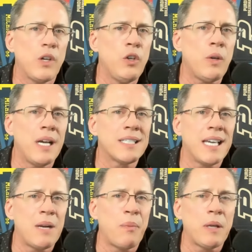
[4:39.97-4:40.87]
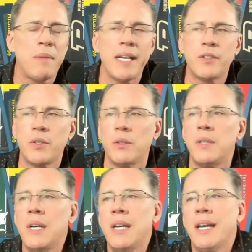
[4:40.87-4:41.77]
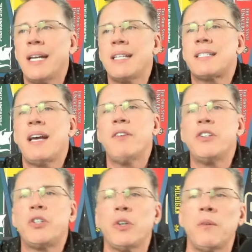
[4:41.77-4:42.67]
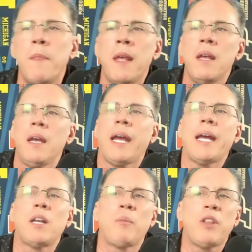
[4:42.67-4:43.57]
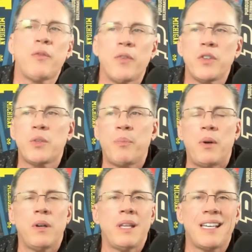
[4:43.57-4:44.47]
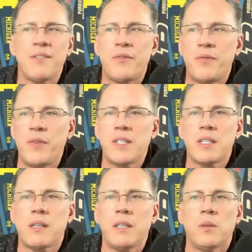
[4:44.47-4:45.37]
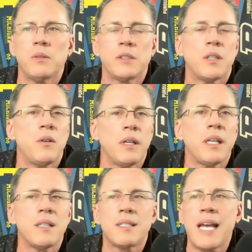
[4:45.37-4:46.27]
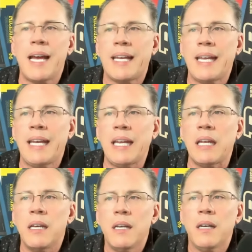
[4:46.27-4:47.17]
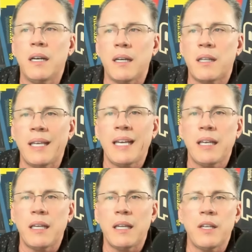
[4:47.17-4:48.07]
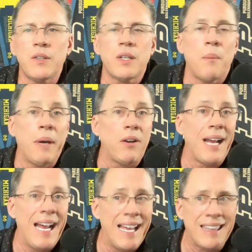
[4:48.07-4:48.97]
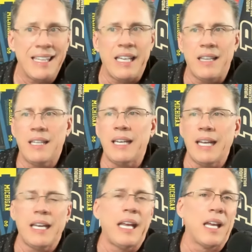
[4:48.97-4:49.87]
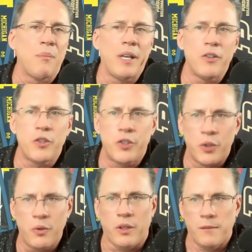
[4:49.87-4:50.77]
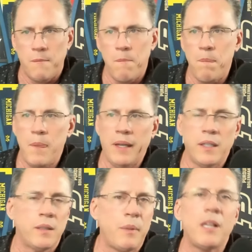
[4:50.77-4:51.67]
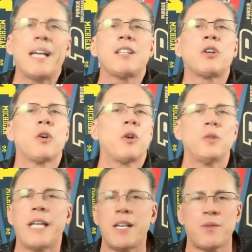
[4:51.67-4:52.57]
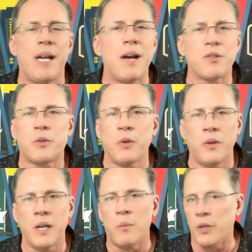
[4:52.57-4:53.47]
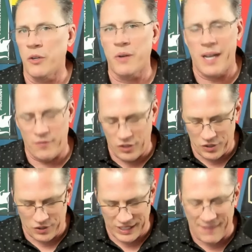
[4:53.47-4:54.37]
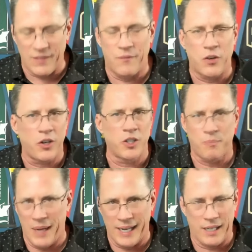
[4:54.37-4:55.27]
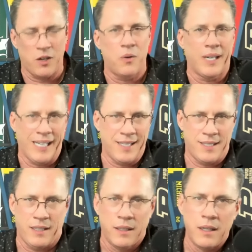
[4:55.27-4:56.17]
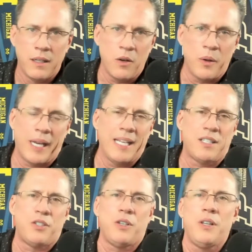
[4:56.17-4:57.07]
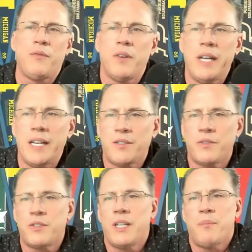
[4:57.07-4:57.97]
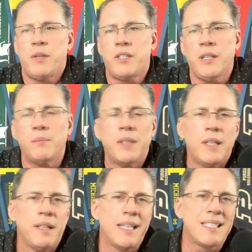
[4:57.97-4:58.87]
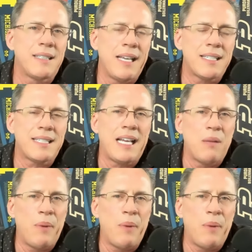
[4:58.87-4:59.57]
UConn's got a big man too, and he's 7-2, and he'll be the first opponent that can physically hold his own against Zach Edey. Clingan is a better athlete than Edey and a better shooter. And it'll be like the good old days when I was growing up, when you would have just 7-footers banging going against each other for a national championship. That style of